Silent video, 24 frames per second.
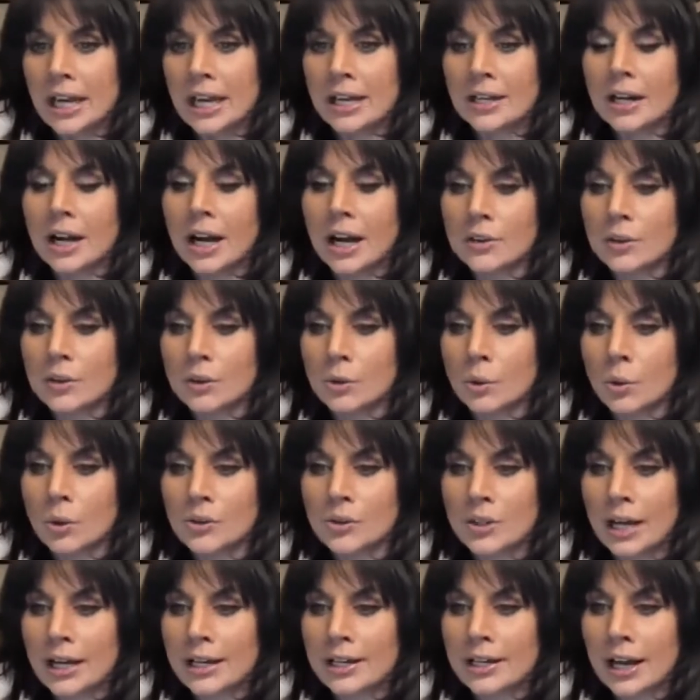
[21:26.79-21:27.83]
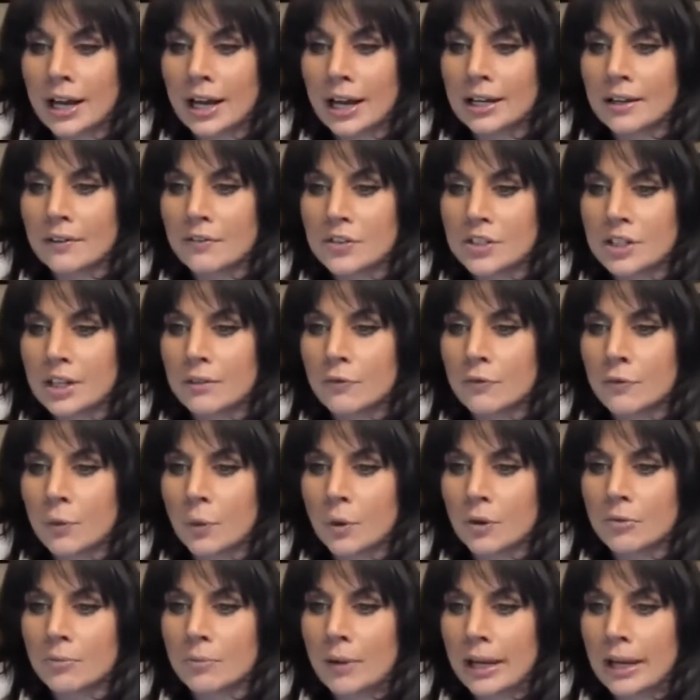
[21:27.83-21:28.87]
And I, the Lord thy God, have sent
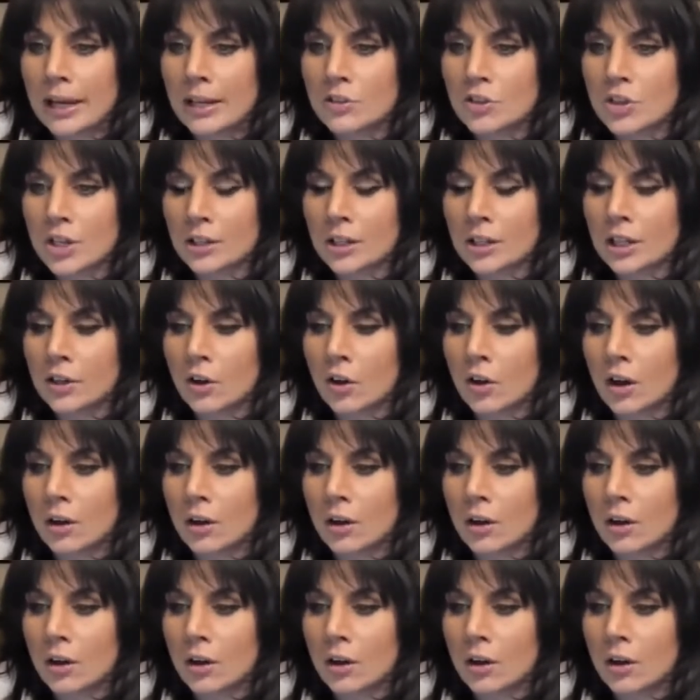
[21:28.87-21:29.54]
forth my angelic